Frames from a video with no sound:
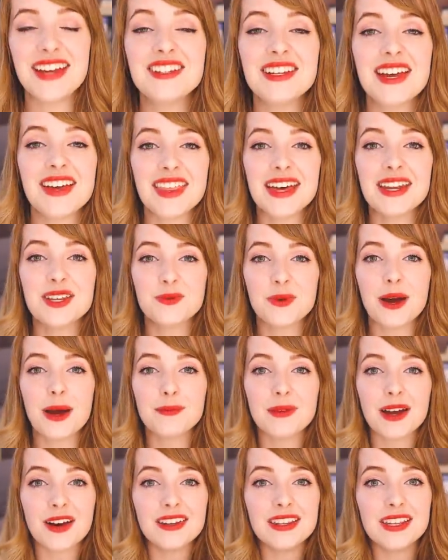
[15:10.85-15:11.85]
And yeah, that is what
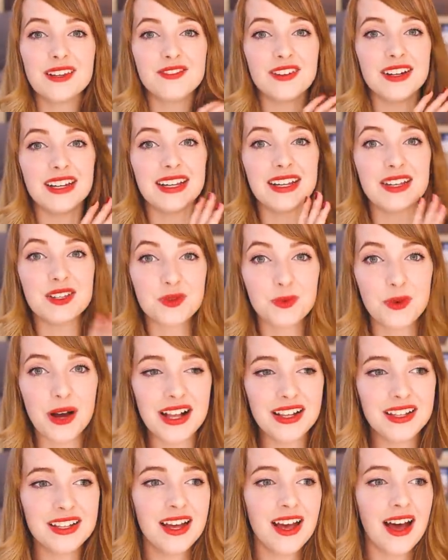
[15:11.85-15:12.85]
I'm currently reading as
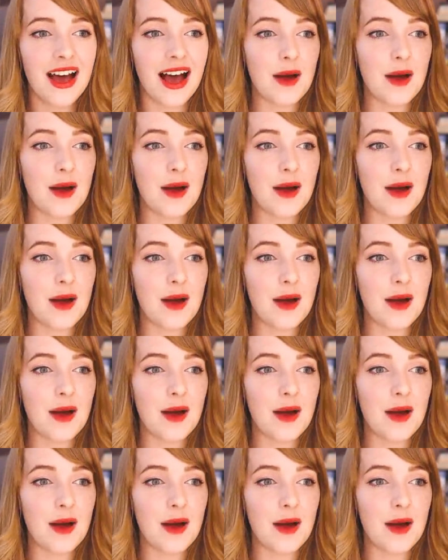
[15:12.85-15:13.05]
well.